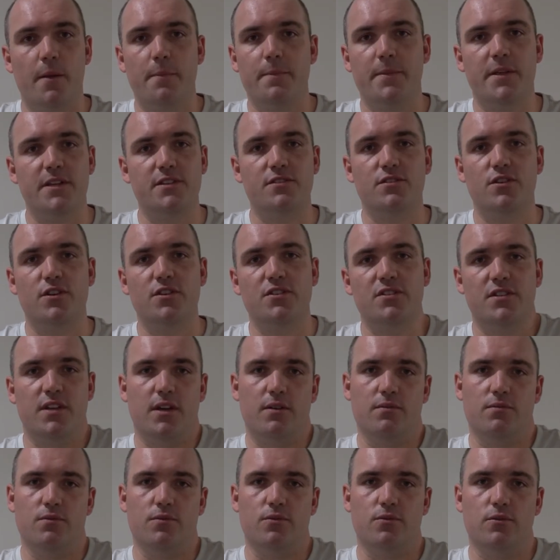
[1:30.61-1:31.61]
There's no
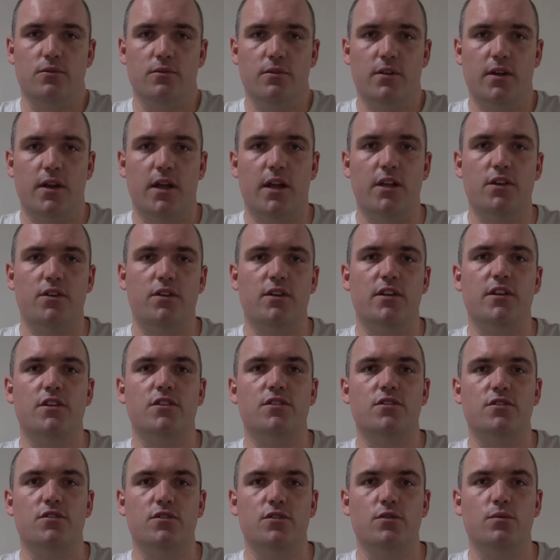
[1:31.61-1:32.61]
set rule, and you need
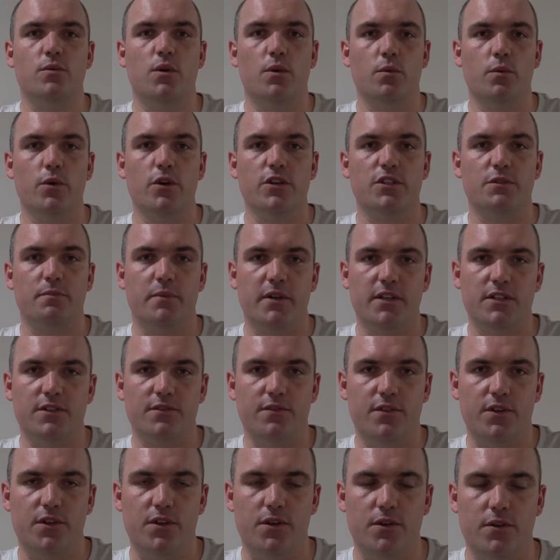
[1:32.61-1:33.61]
to do what works best
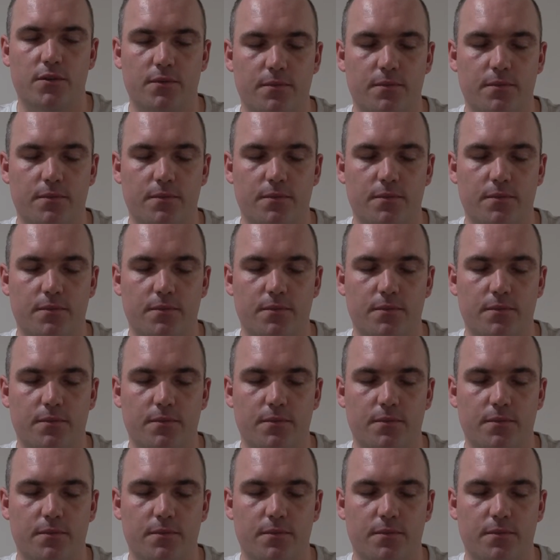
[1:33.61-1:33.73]
for you.